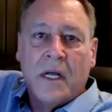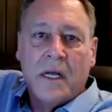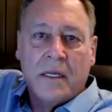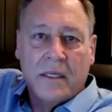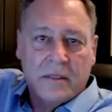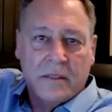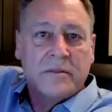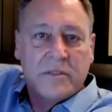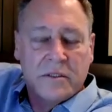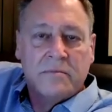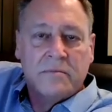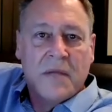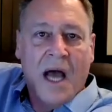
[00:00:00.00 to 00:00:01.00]
uh,
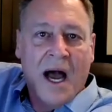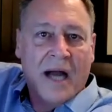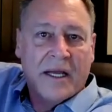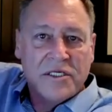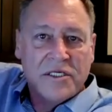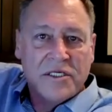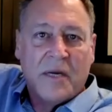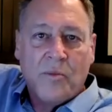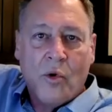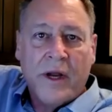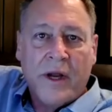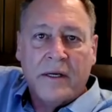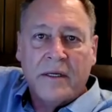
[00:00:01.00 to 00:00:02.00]
hockey stick
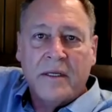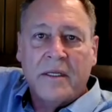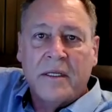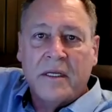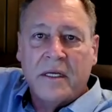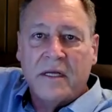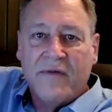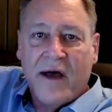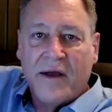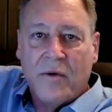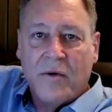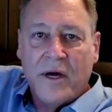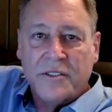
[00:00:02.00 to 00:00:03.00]
point mm-hmm. in
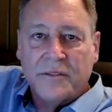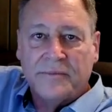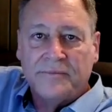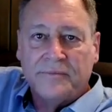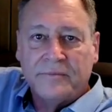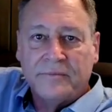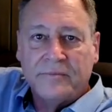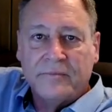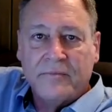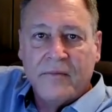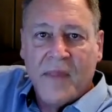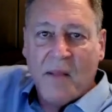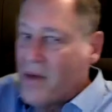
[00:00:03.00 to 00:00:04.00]
valuation.
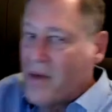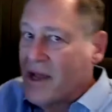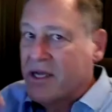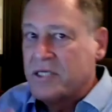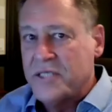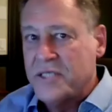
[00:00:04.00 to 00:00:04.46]
Am I making